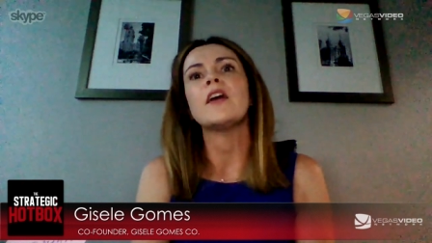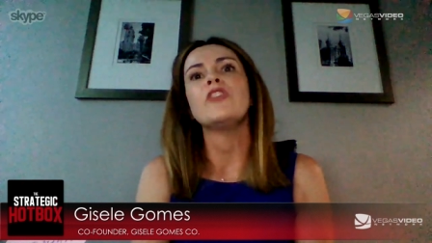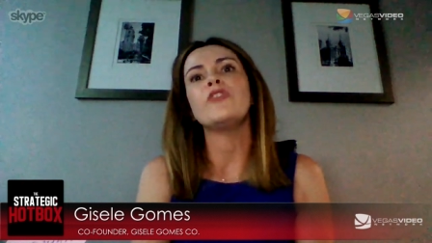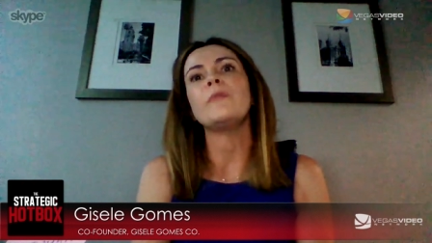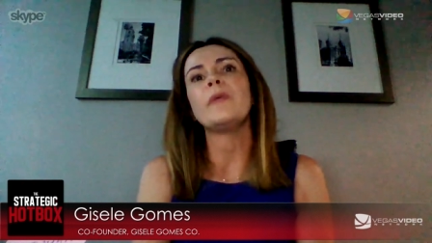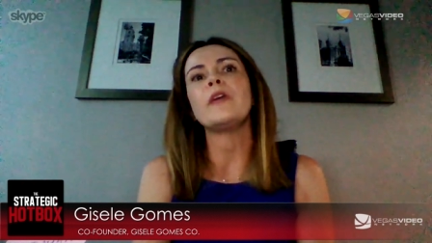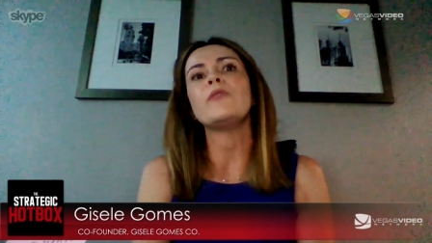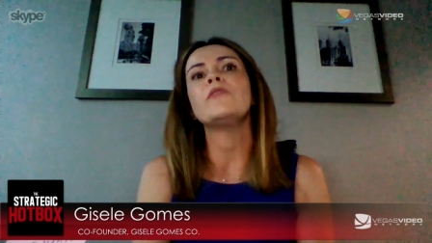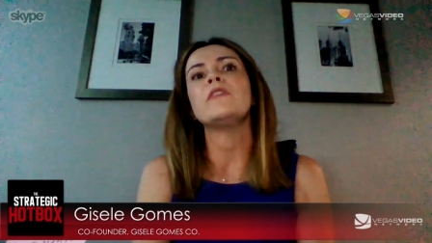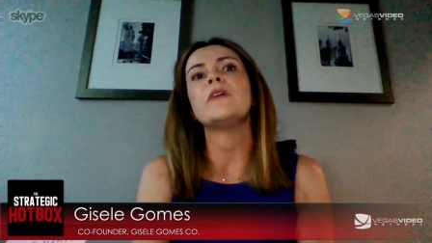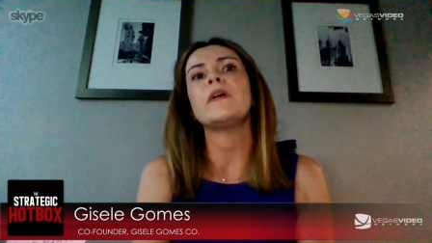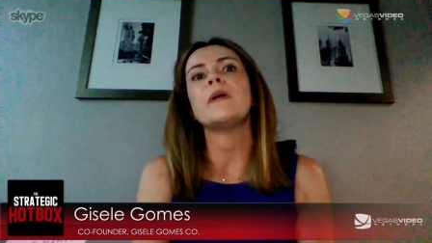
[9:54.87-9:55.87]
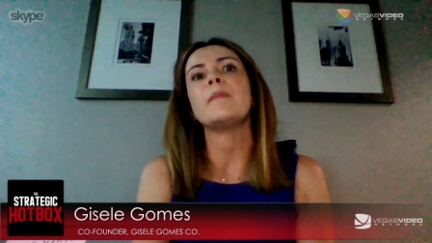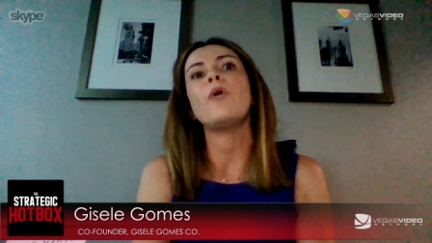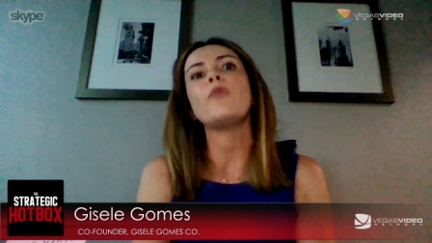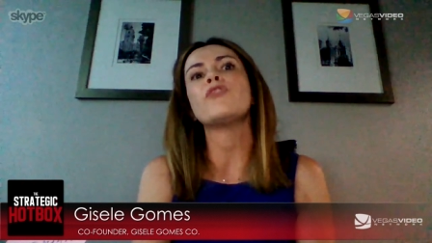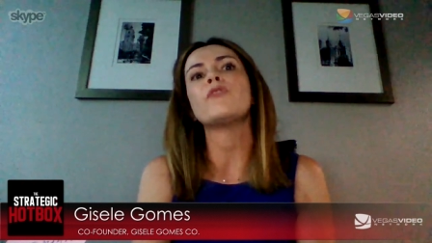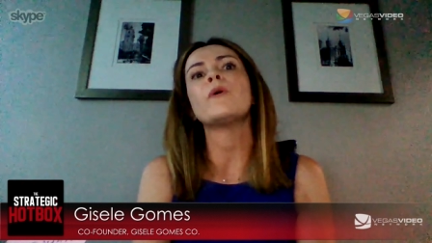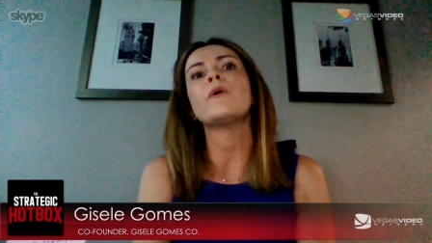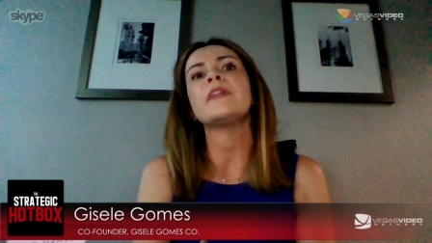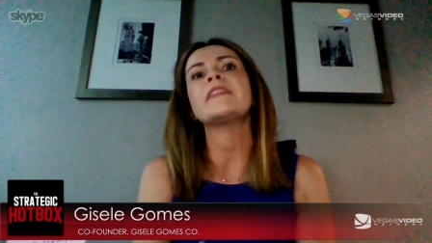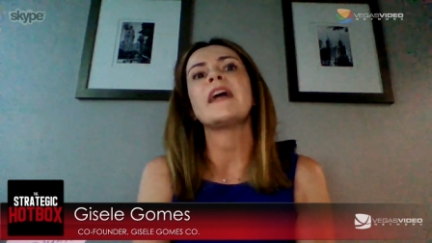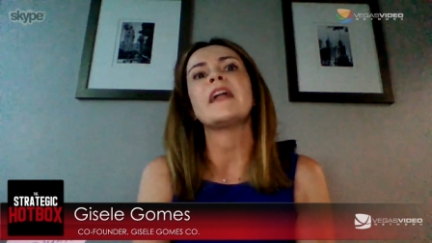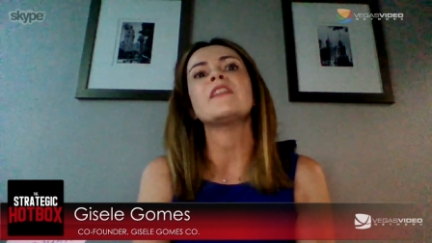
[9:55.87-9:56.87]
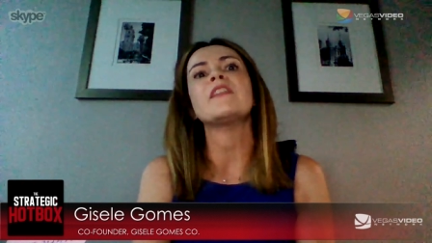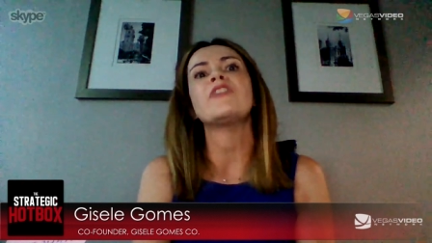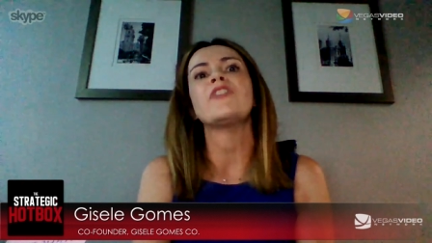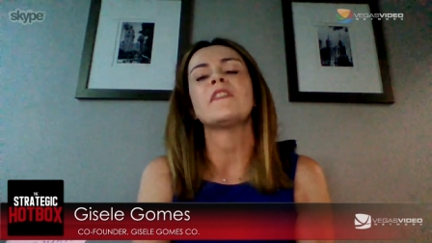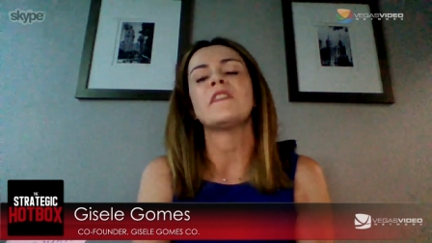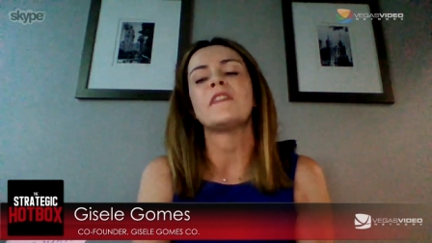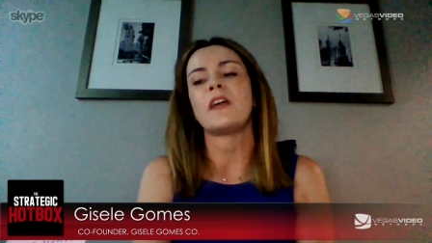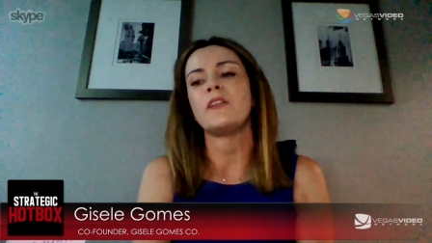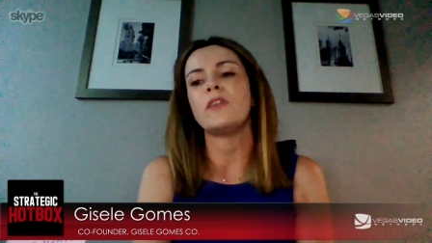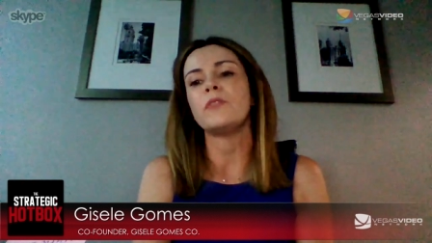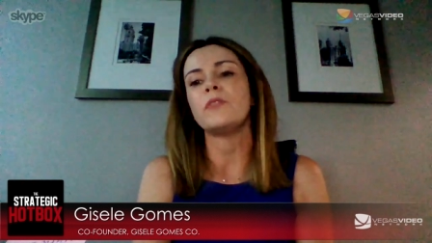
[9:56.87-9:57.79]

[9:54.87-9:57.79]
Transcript: to build emotional intelligence. I